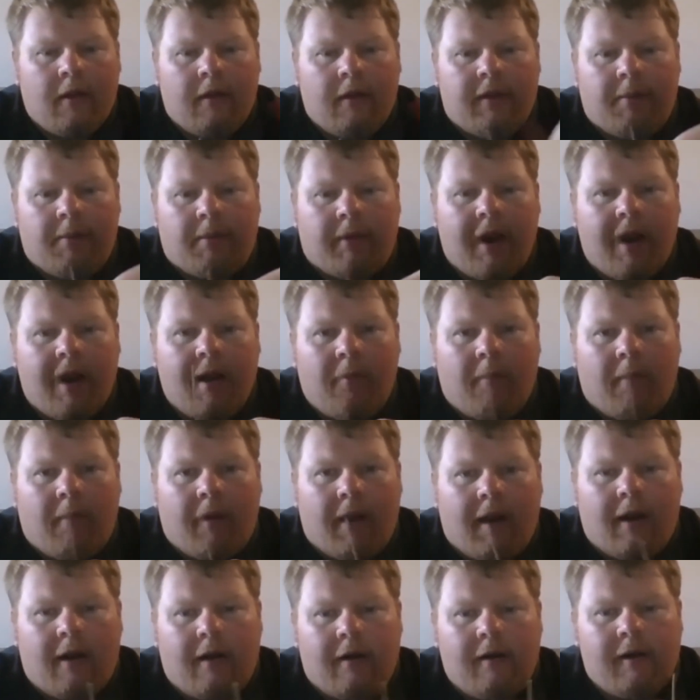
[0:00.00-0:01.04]
The brown
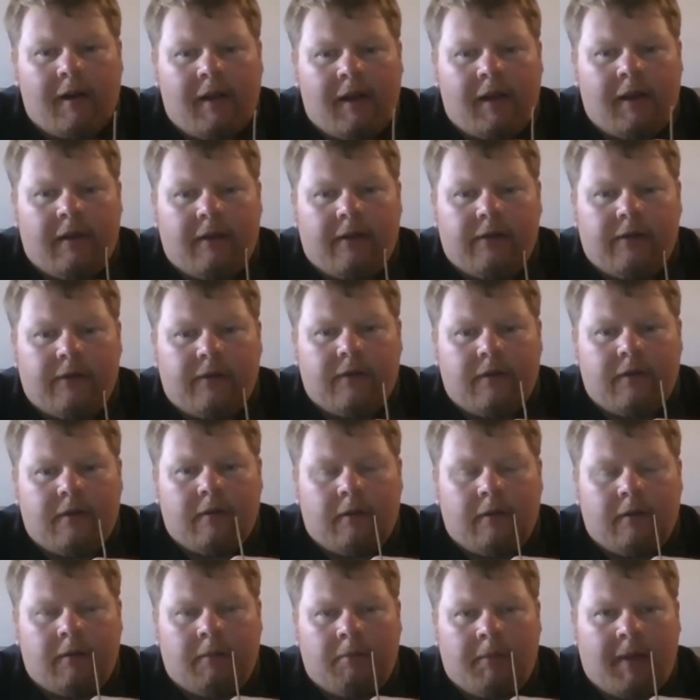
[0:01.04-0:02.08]
wire is
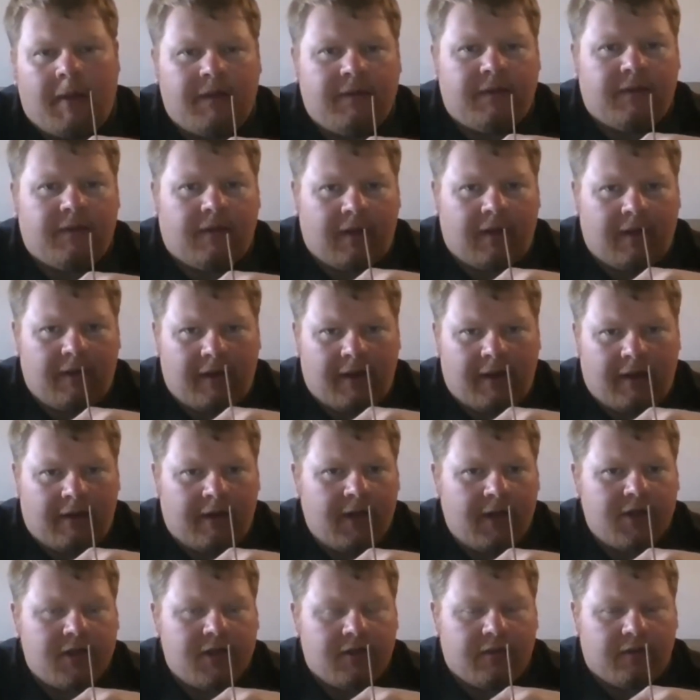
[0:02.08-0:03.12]
basically the
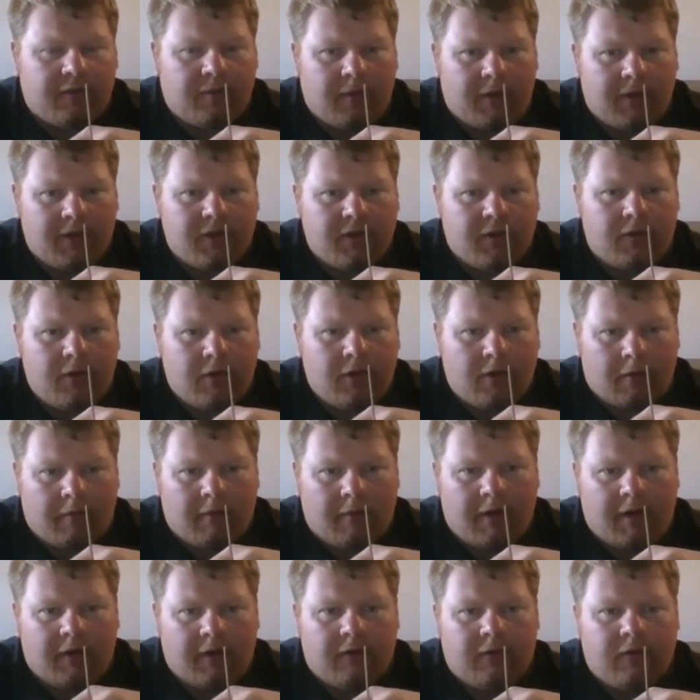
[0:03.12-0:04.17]
ignition switch. So you're going to
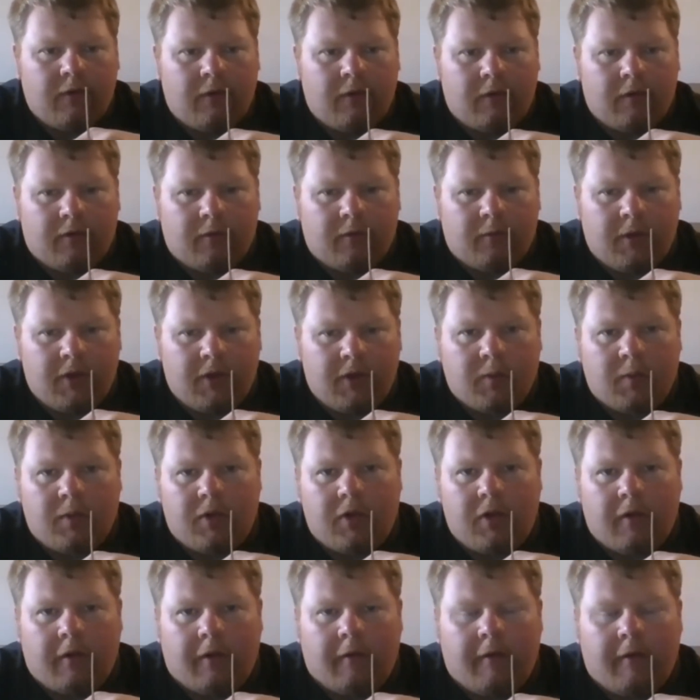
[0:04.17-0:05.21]
run this to the switch when
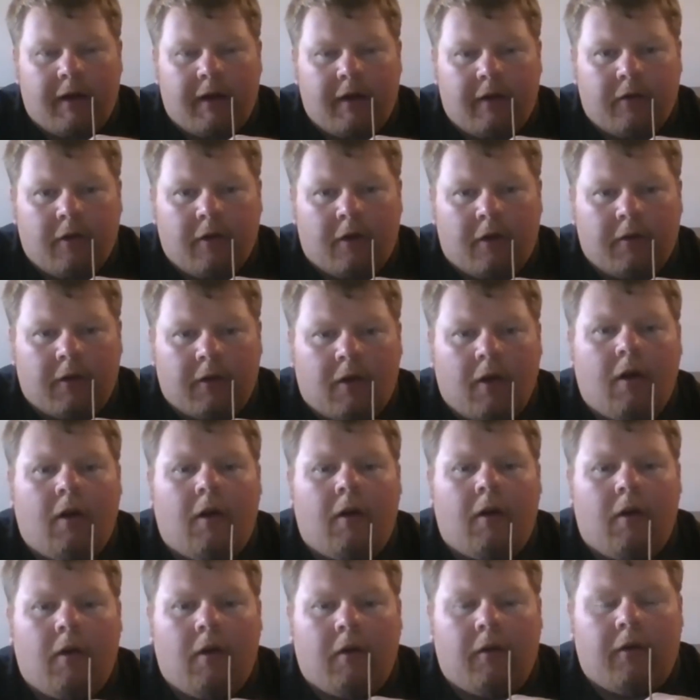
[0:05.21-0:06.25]
you get ready to turn the
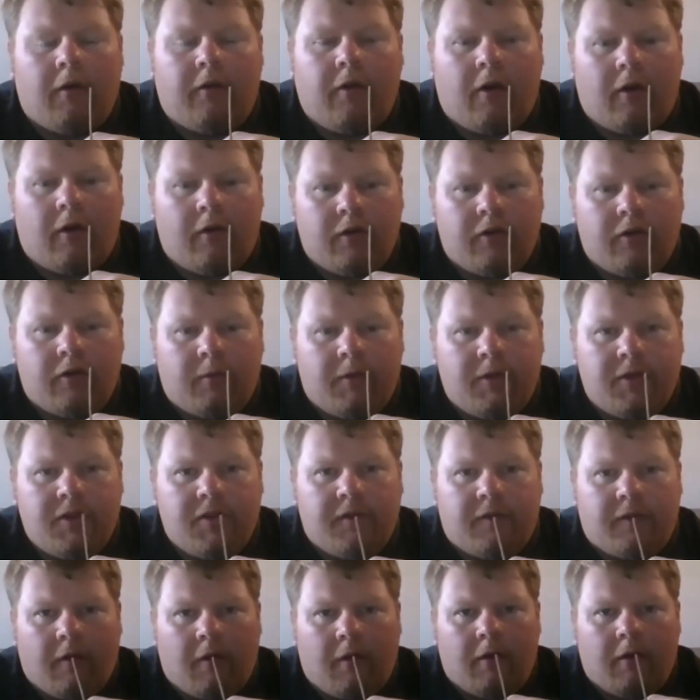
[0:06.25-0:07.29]
car on and turn your
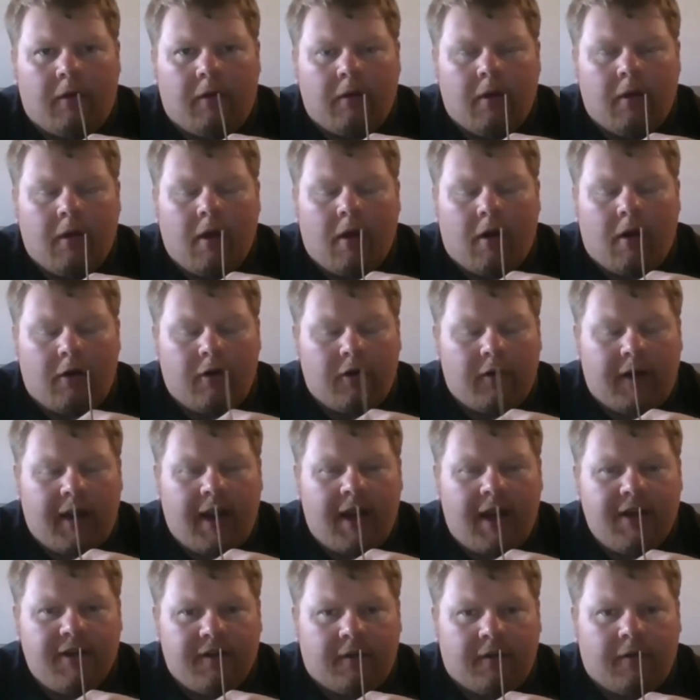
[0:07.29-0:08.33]
switches on or your
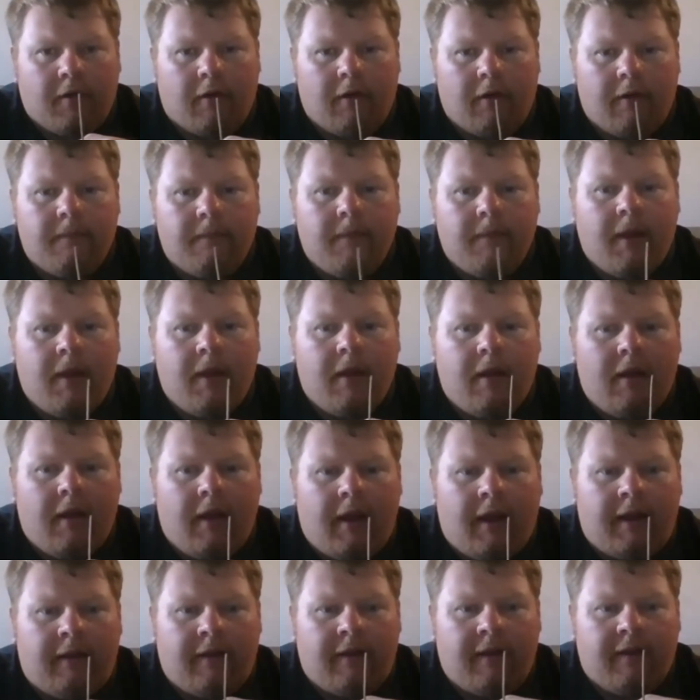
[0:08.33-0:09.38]
gauges on,
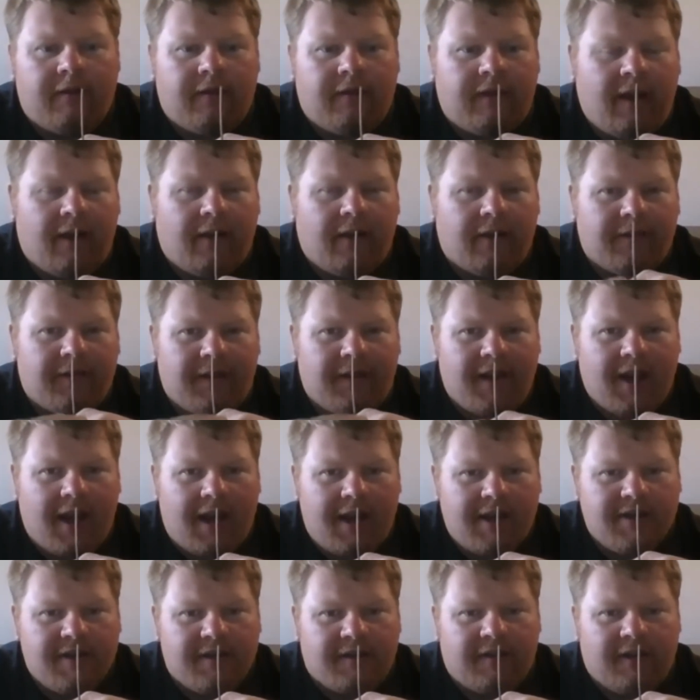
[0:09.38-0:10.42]
and this tells the
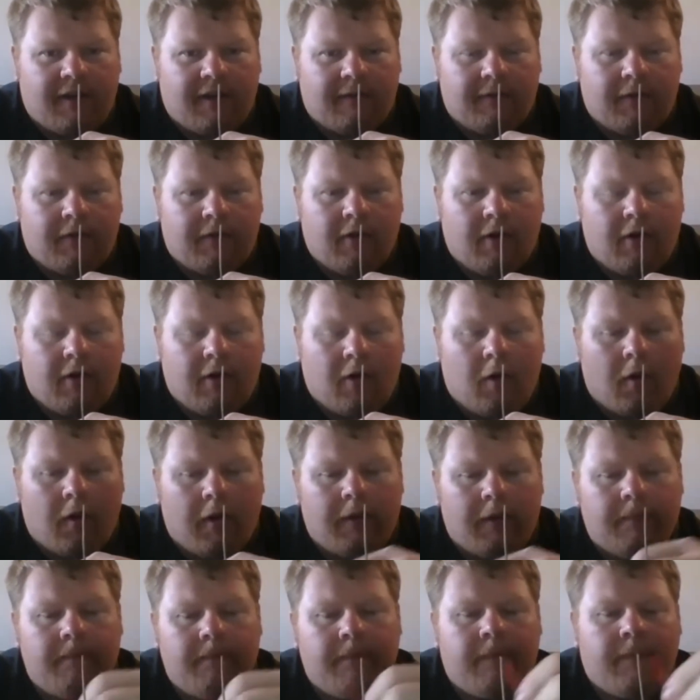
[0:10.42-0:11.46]
gauge itself to turn on.